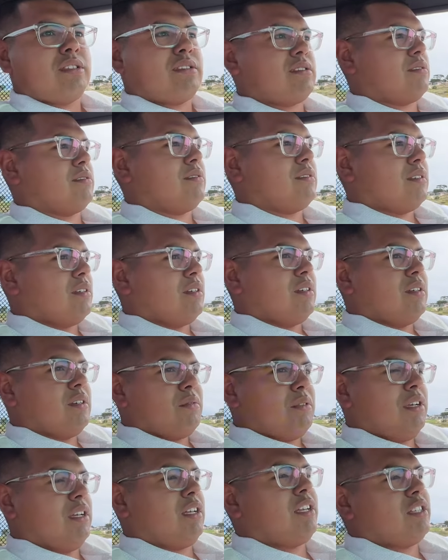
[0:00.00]
It's
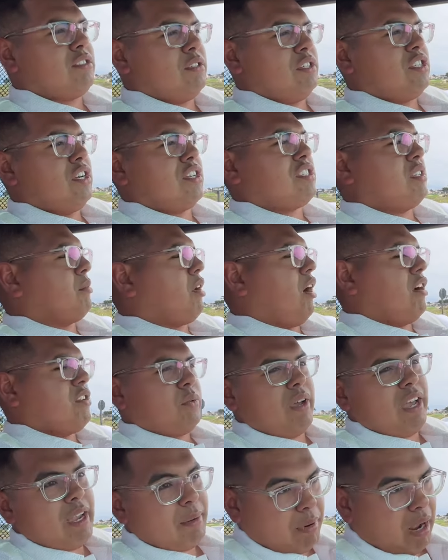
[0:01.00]
they took some cars
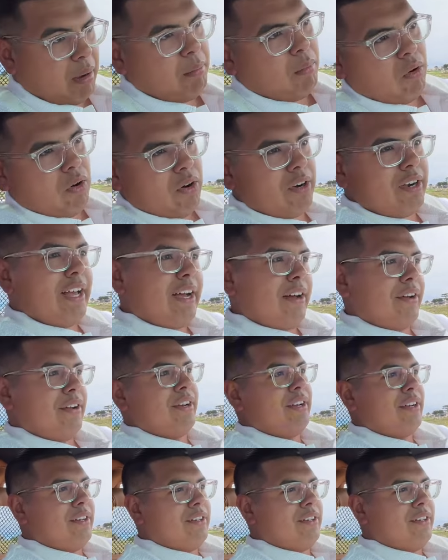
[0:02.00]
away, brought more now. You know?